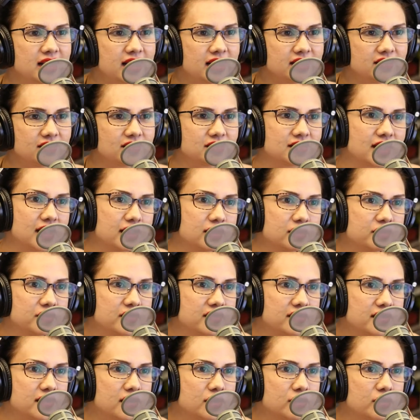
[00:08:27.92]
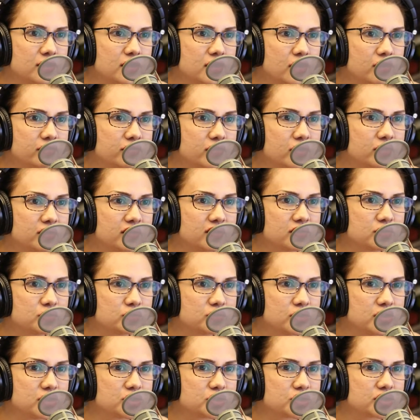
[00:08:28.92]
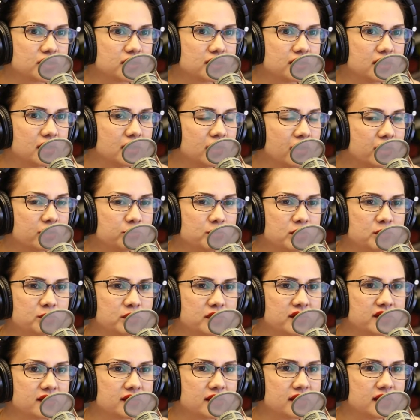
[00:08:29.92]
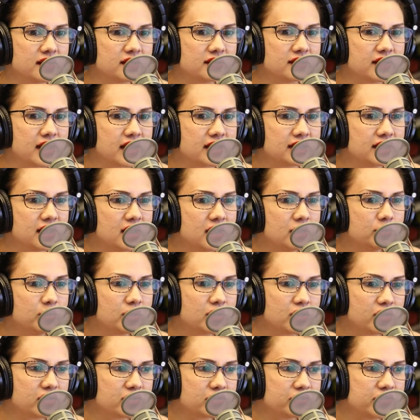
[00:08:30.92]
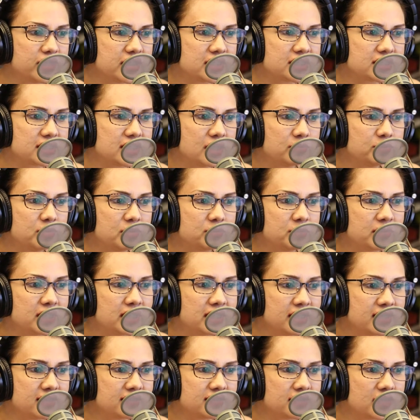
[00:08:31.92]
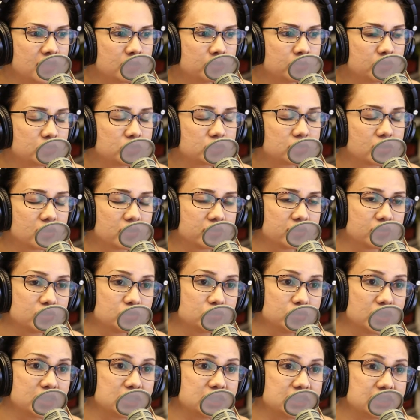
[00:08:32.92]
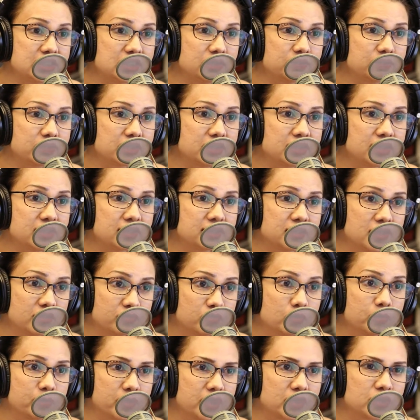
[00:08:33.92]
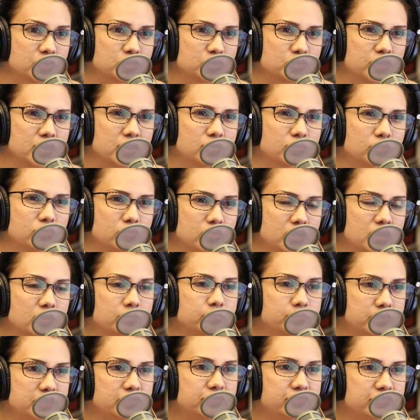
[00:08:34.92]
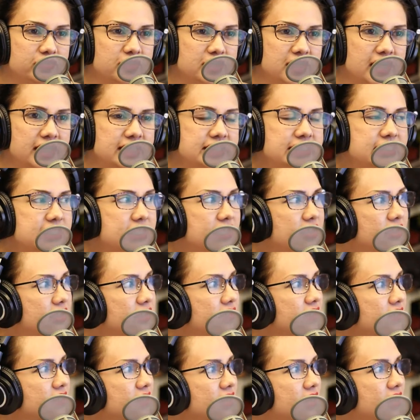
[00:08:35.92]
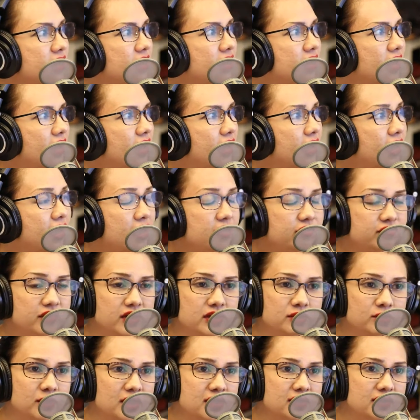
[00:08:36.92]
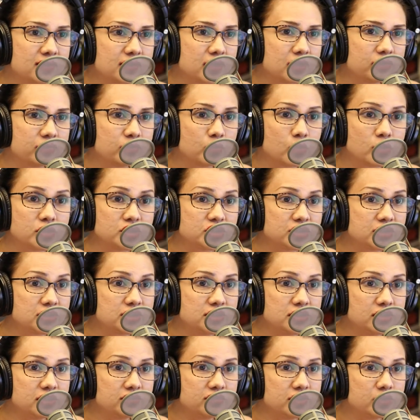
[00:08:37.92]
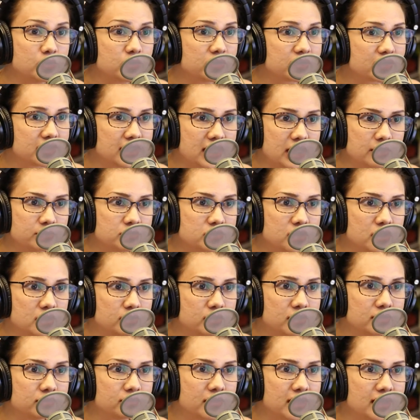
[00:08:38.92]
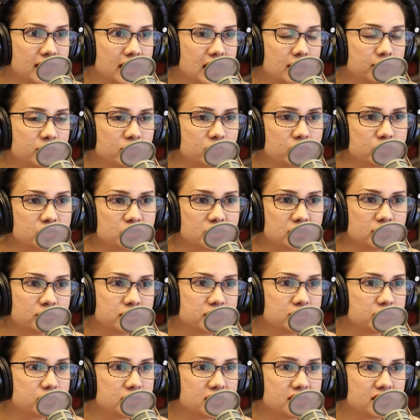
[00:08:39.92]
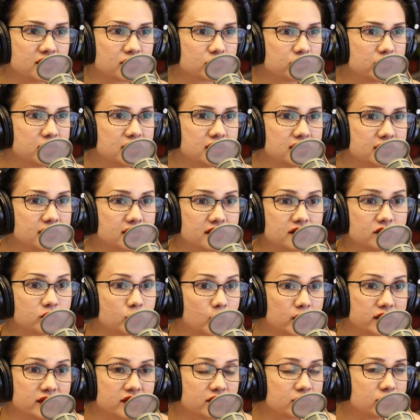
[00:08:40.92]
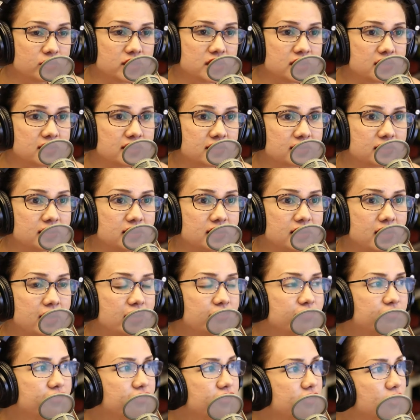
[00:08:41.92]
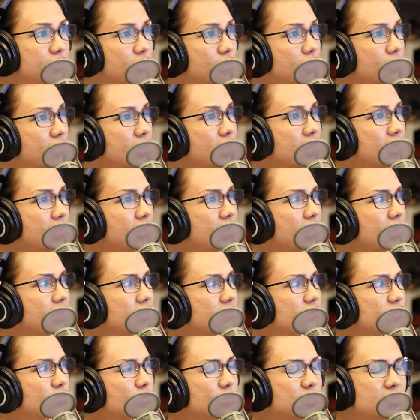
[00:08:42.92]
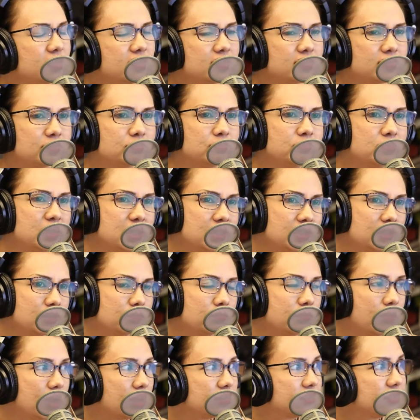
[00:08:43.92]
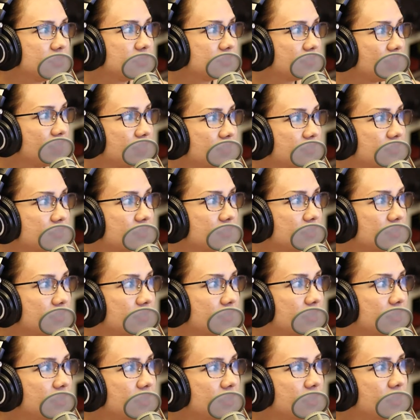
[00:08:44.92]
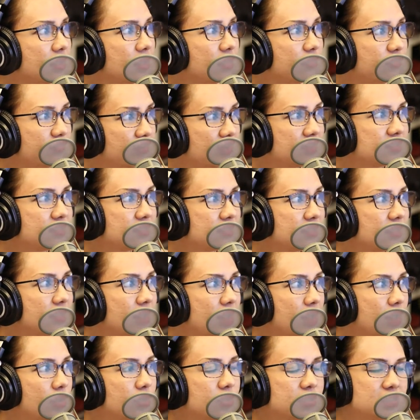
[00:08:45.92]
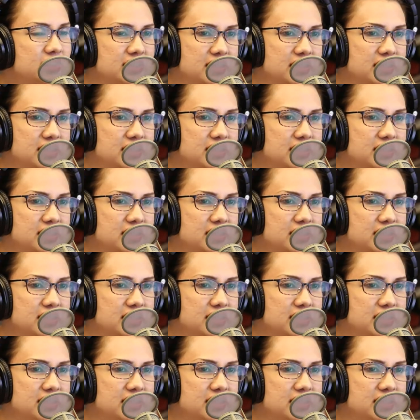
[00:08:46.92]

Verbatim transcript: Let's tackle this area of concentration. A lot of people saying that because of the internet, people are less able to concentrate deeply and therefore penetrate real beefy ideas. Uh, I find myself watching TV with a laptop on my lap, switching between screens as if one screen isn't enough, you know. Uh, so is media multitasking affecting our